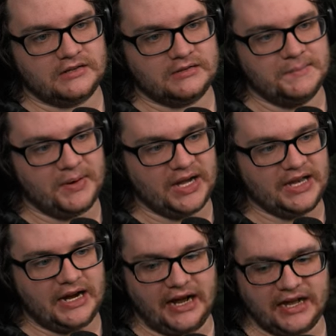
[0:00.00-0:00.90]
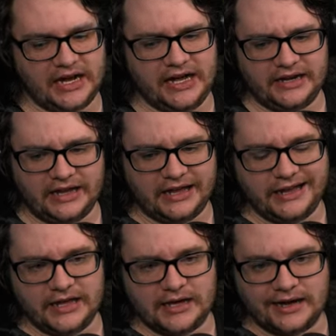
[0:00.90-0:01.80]
but I got
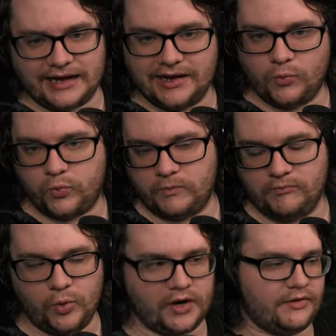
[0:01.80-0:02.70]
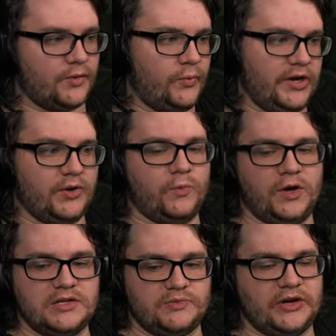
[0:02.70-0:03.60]
a I got one of the weird
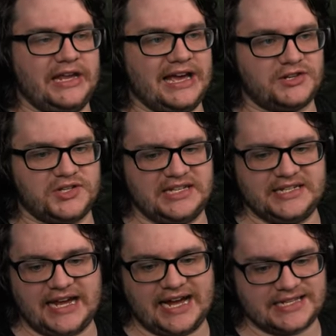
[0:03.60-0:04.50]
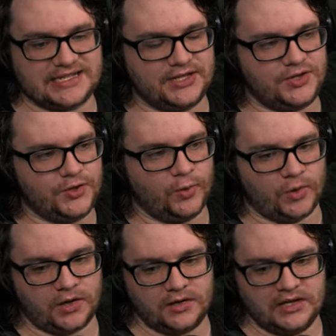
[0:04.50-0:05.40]
ones where he actually attacks the
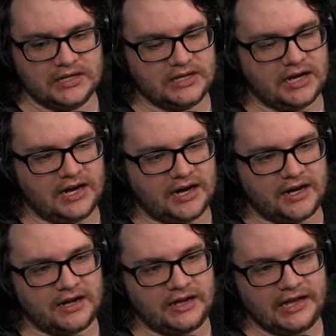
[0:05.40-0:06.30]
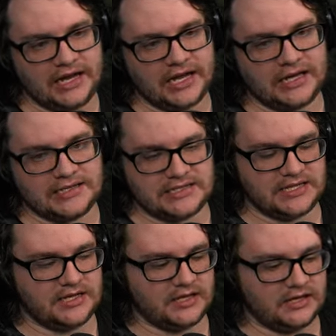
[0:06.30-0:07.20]
door. Uh, and
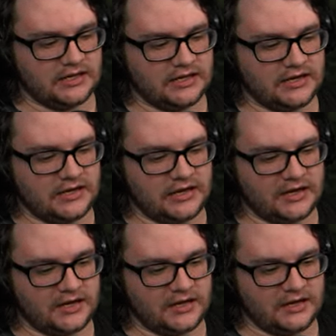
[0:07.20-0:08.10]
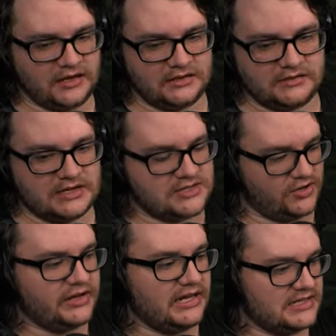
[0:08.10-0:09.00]
he, uh, so
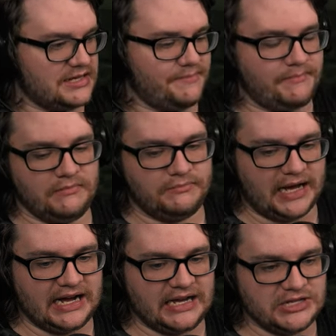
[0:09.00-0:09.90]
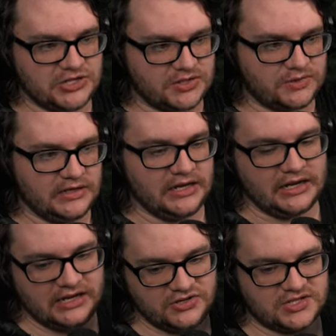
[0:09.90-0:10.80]
he ends up behind you
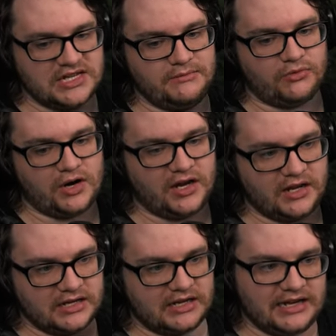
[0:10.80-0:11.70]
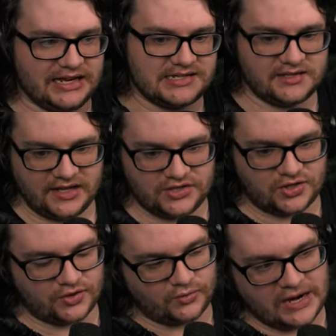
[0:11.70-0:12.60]
and you just keep running and he has to like
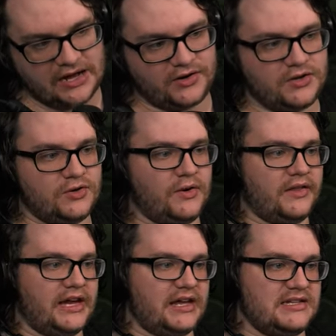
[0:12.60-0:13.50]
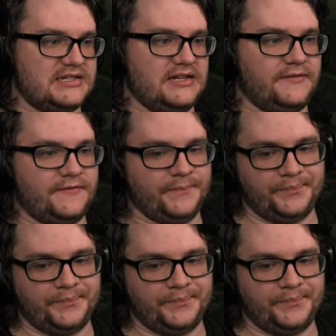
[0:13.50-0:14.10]
turn around and do all that kind of stuff.